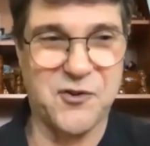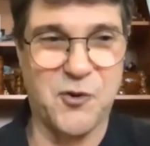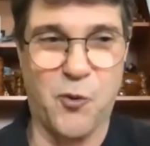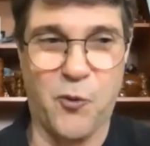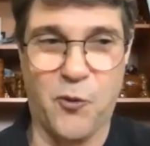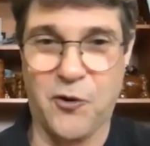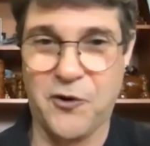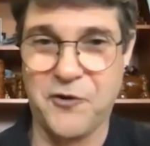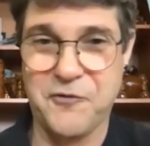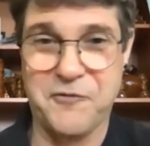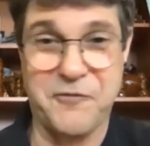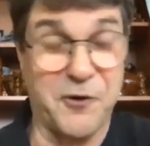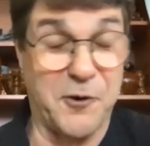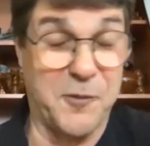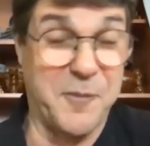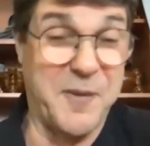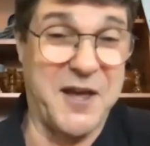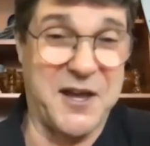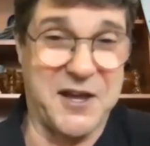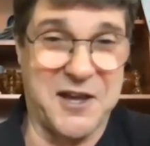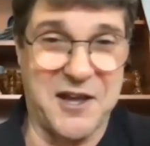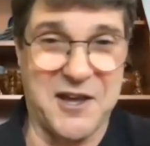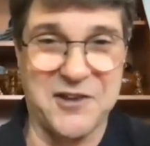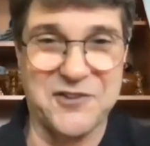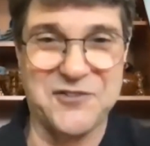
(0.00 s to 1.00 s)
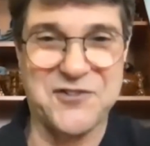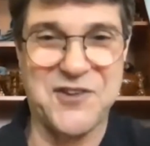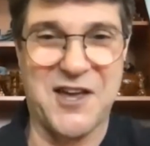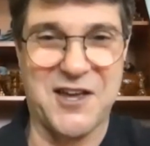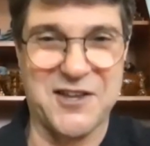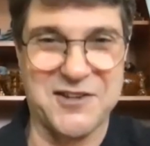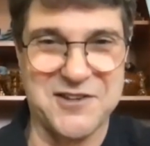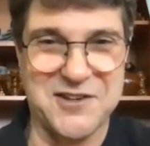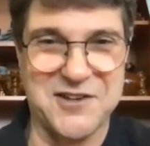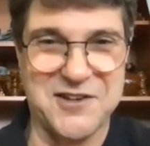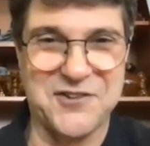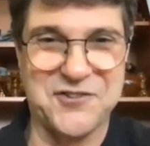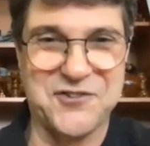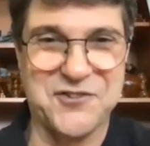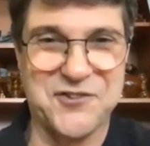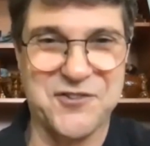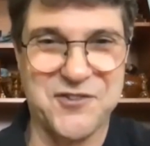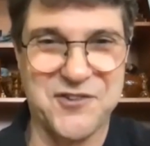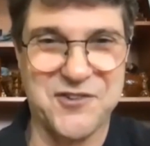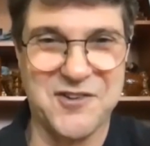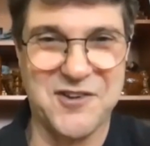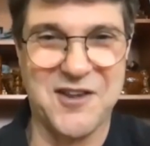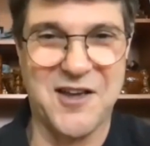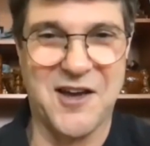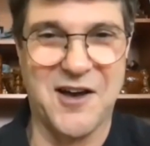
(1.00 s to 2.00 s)
core filmmaking
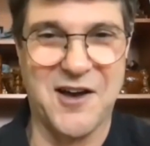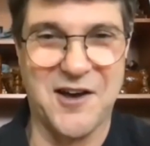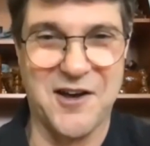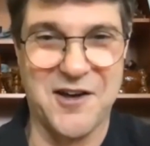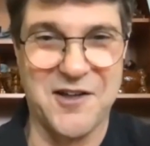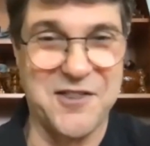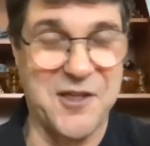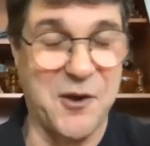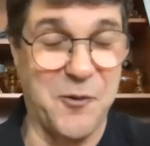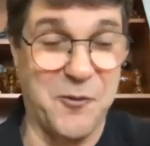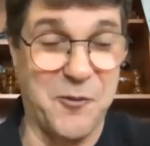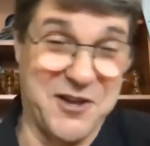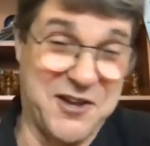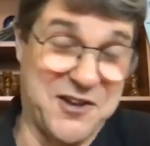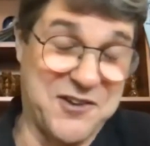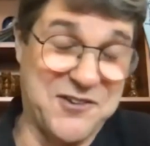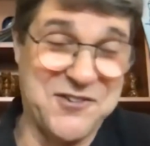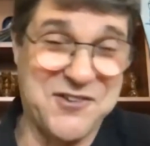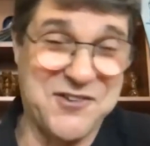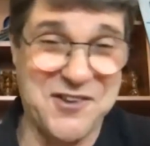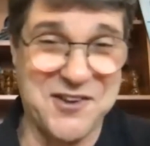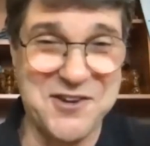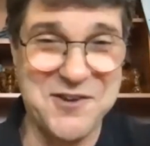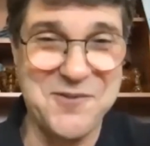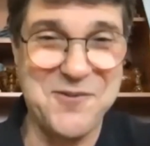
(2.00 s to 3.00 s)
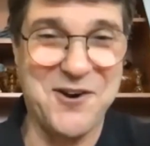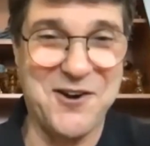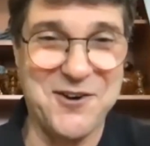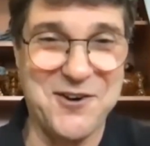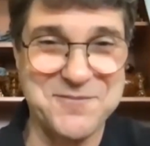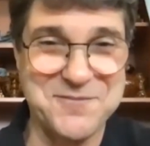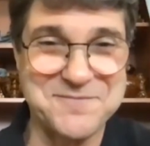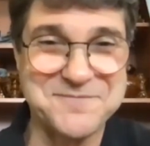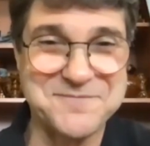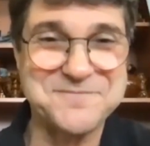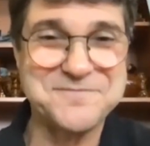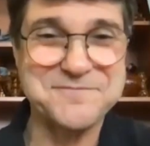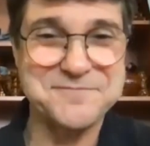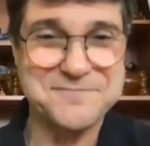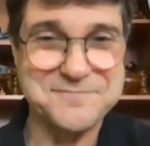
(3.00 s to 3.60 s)
techniques that we continue on.